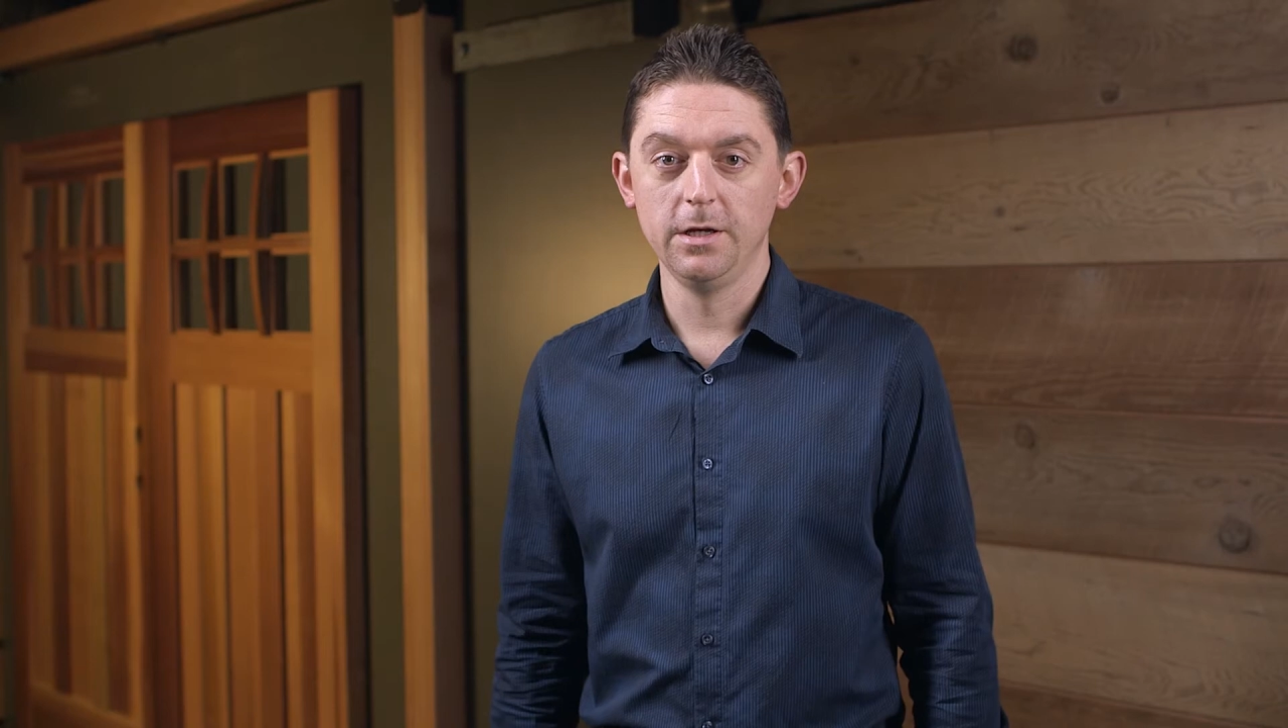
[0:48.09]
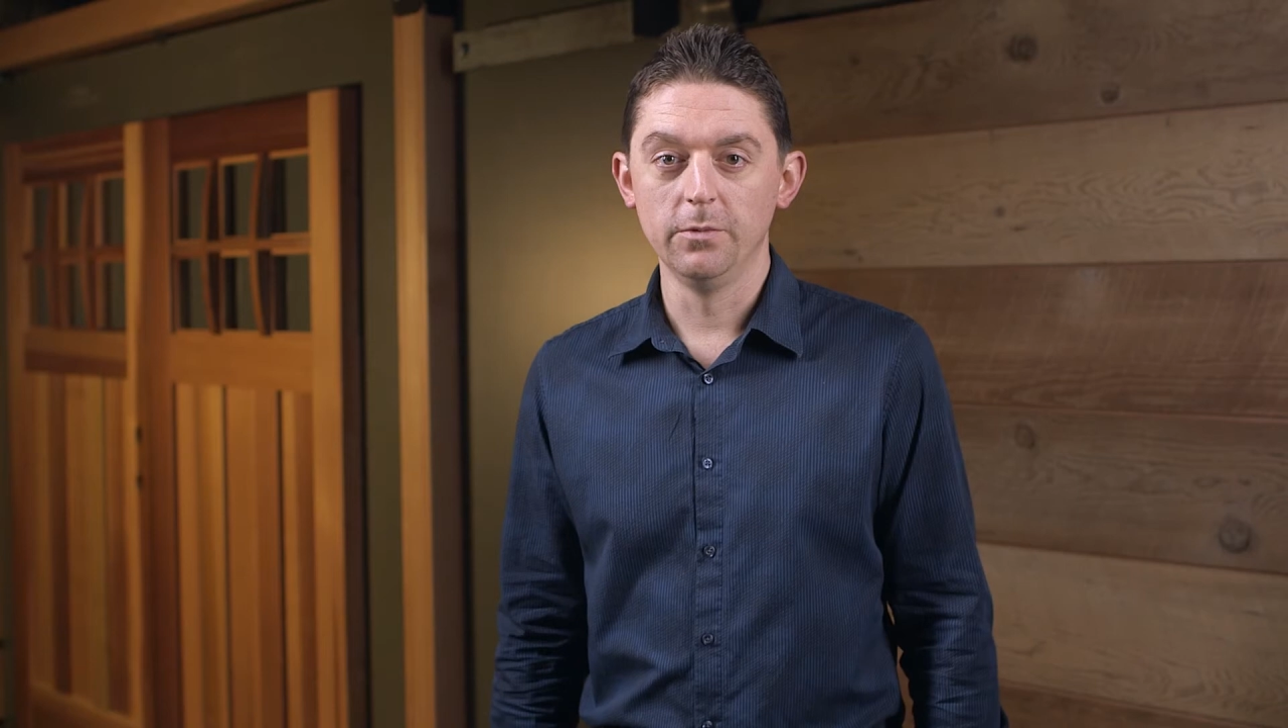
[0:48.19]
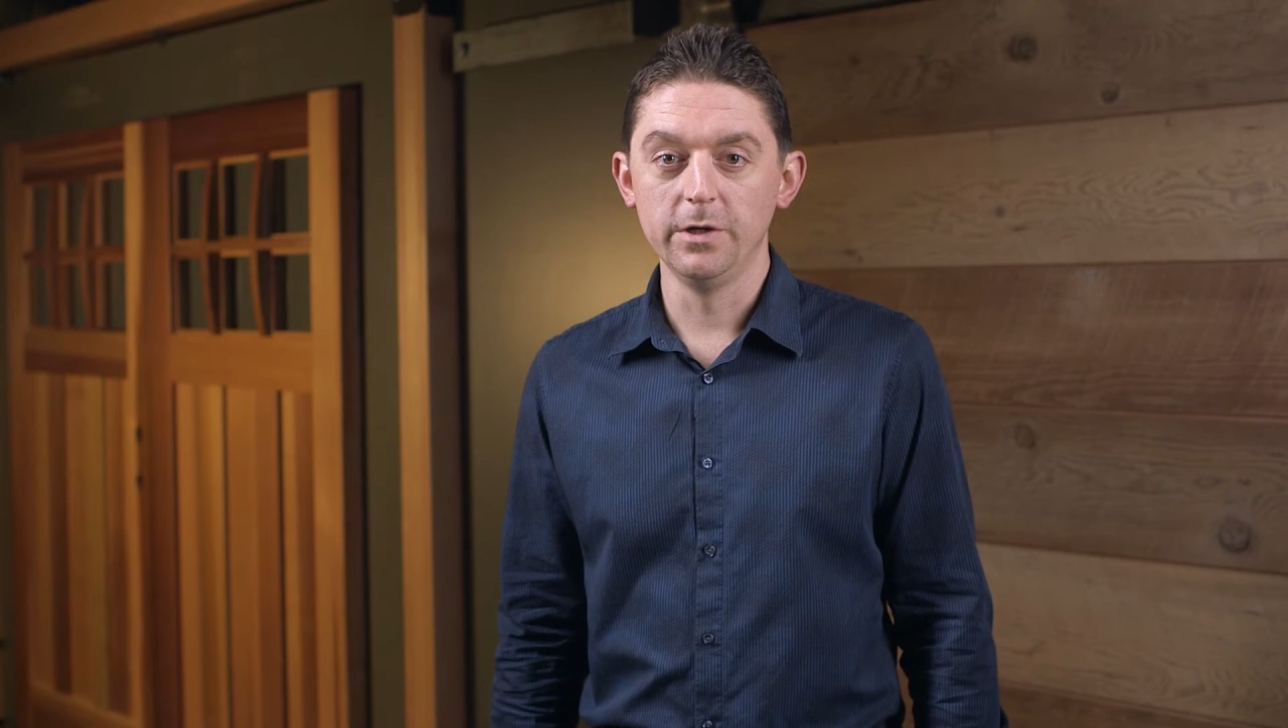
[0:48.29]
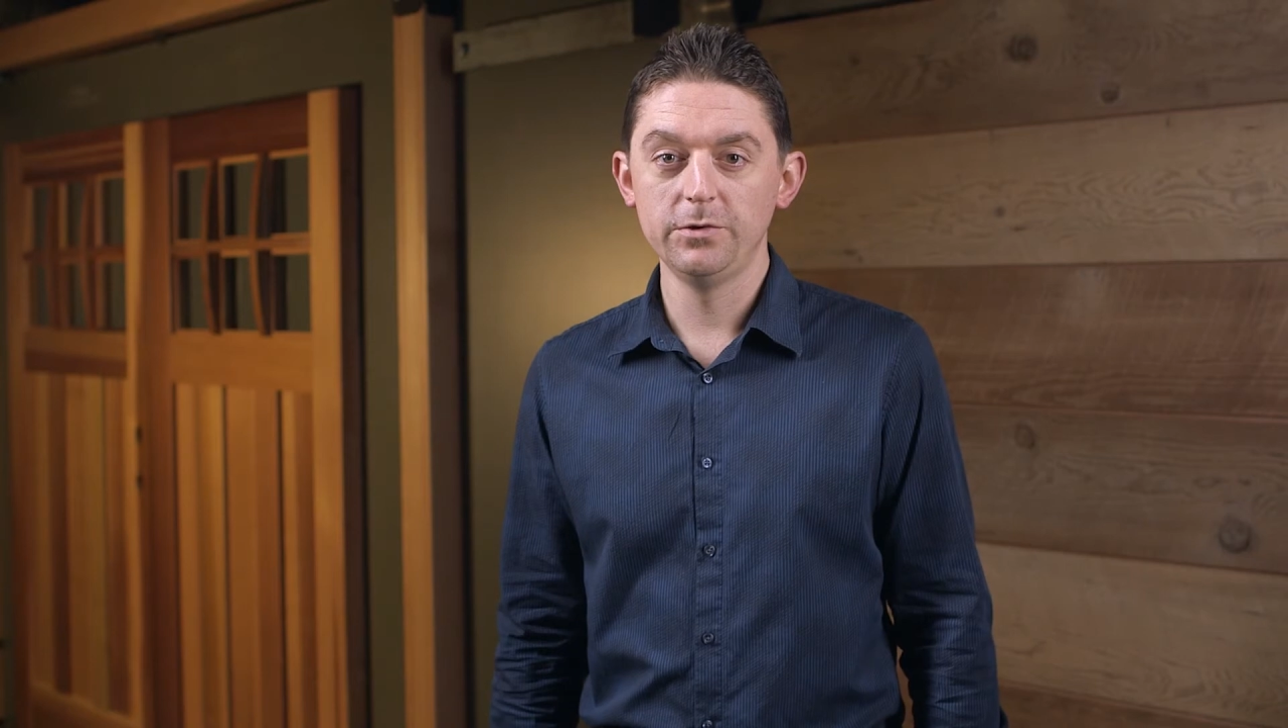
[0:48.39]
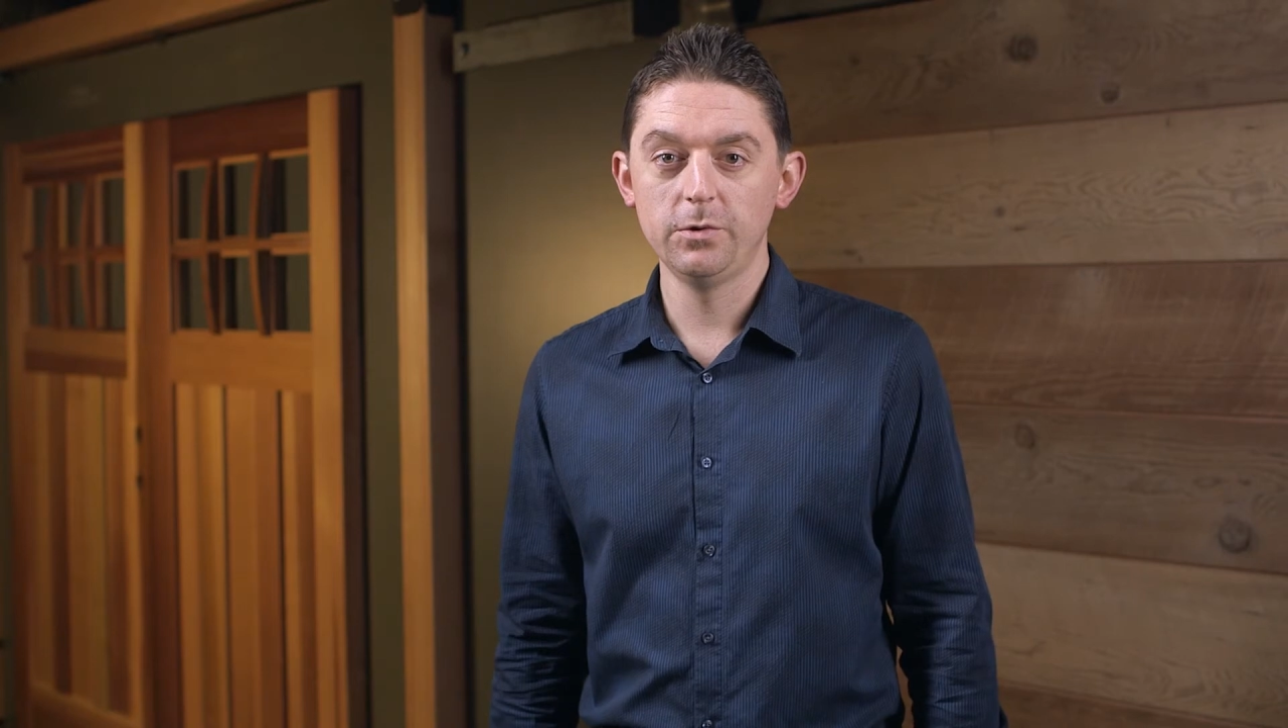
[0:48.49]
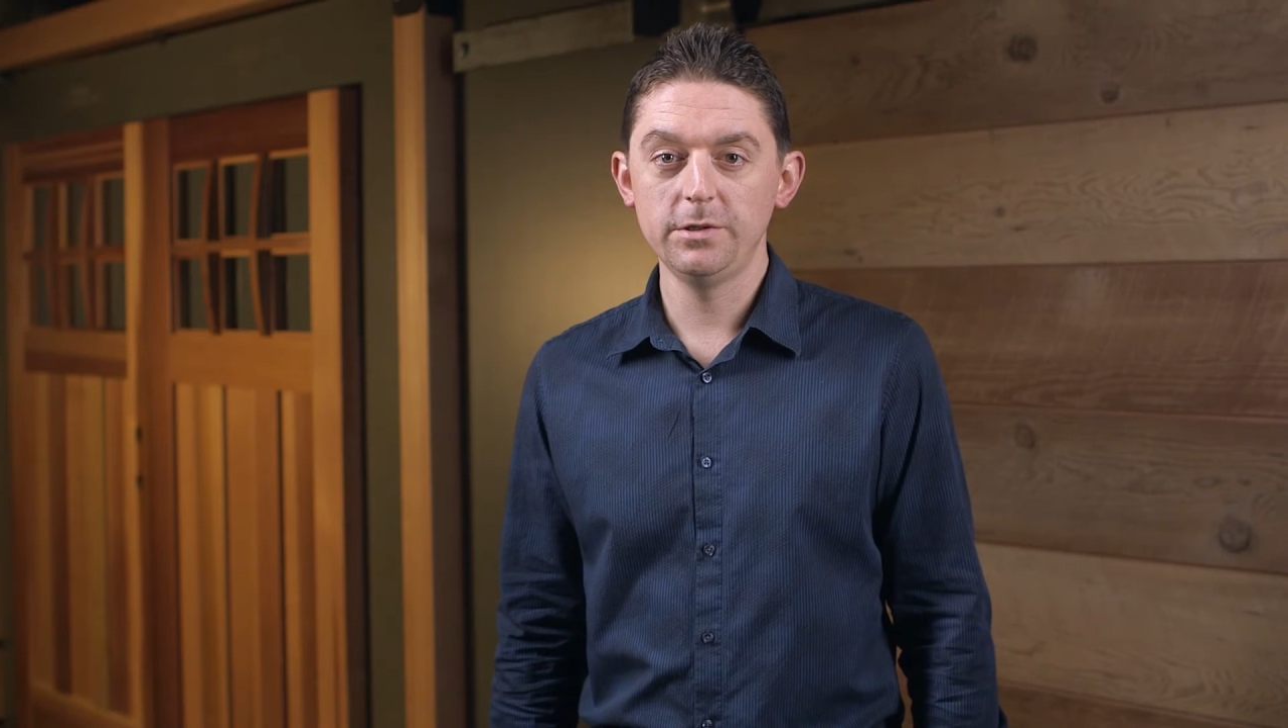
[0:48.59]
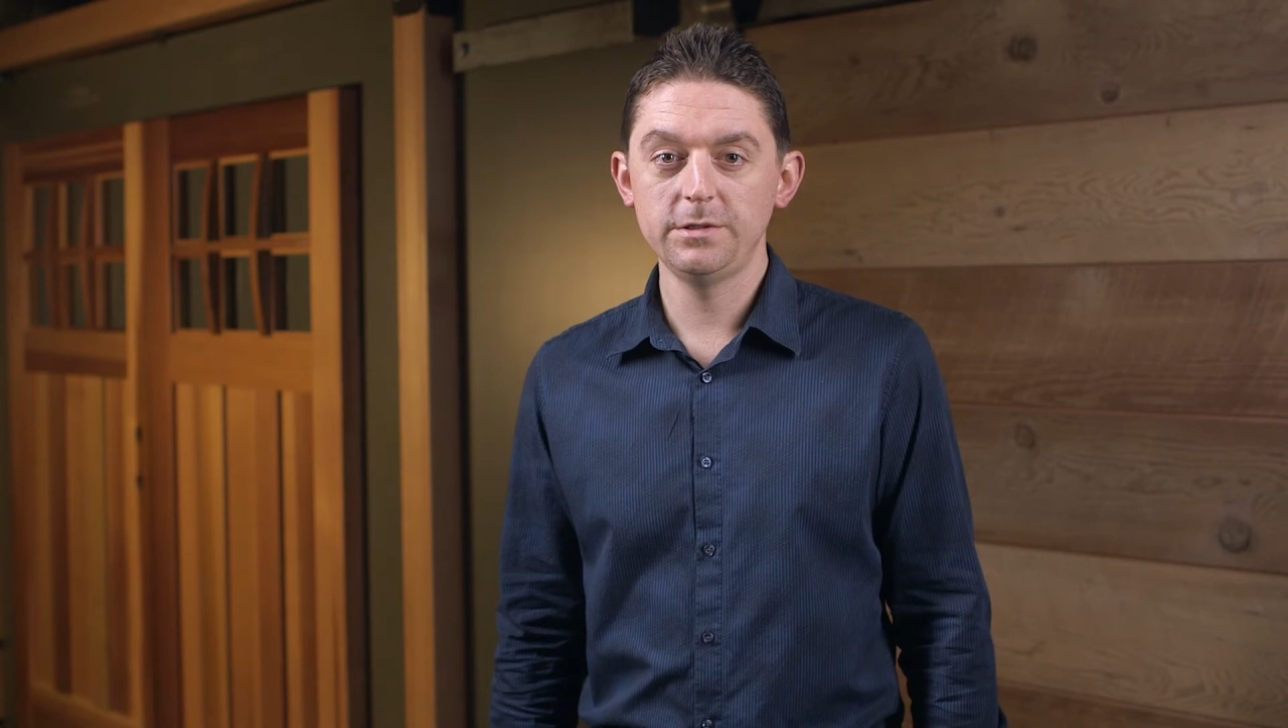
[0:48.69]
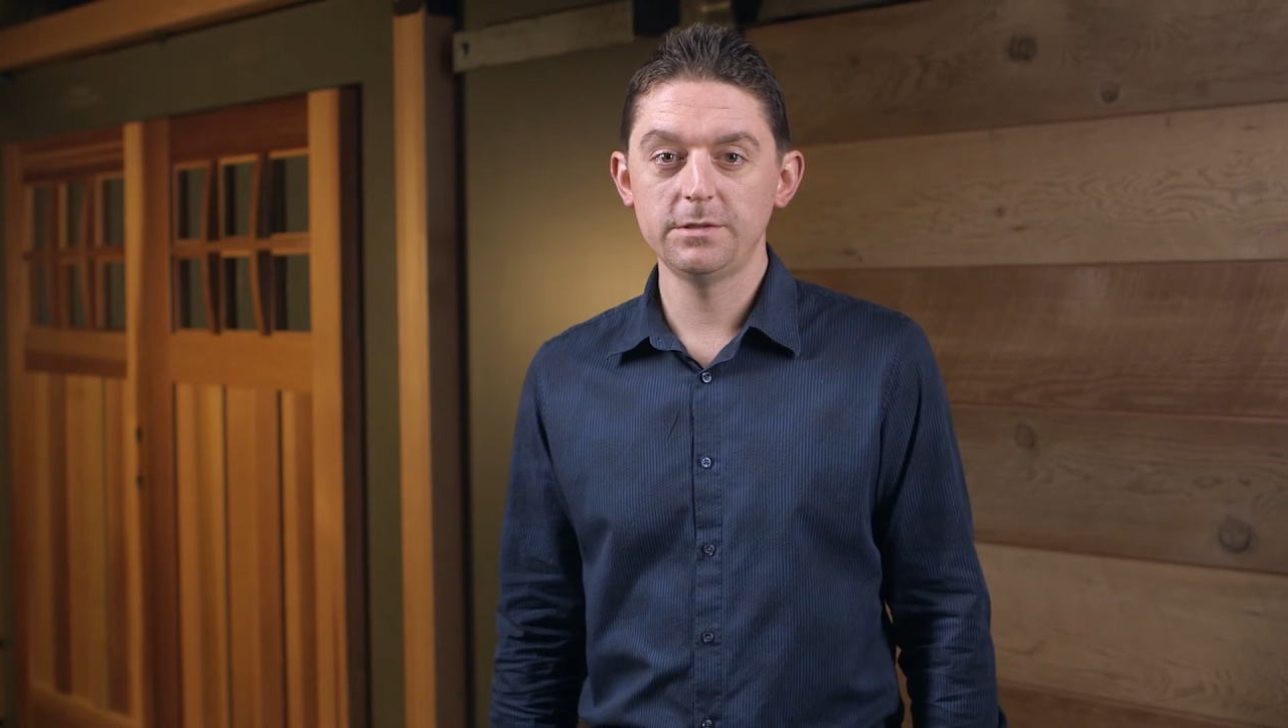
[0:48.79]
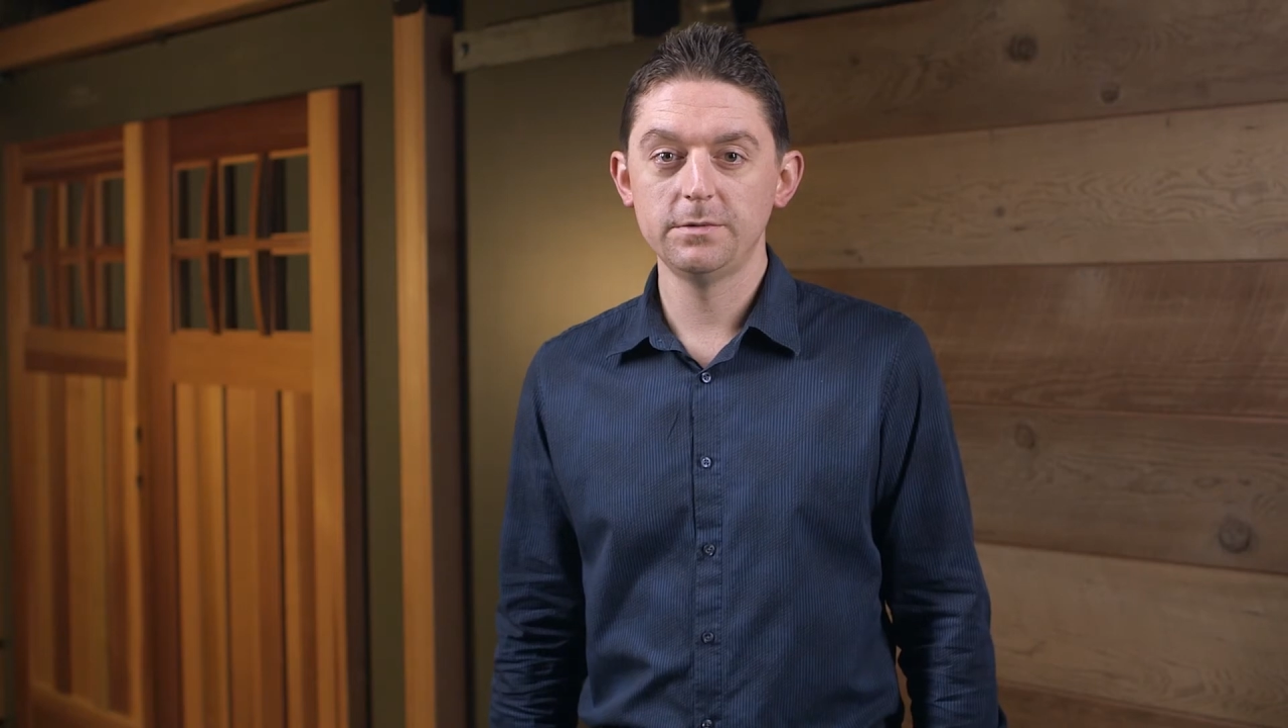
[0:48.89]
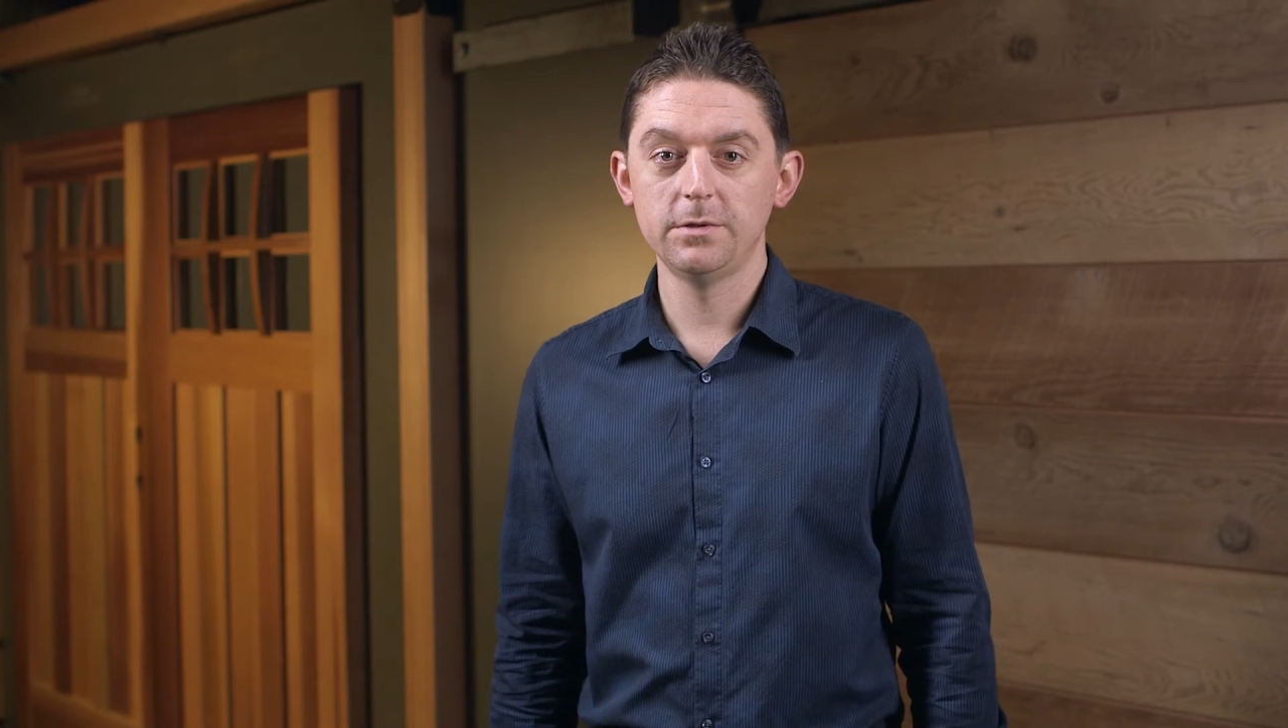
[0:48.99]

Real doors,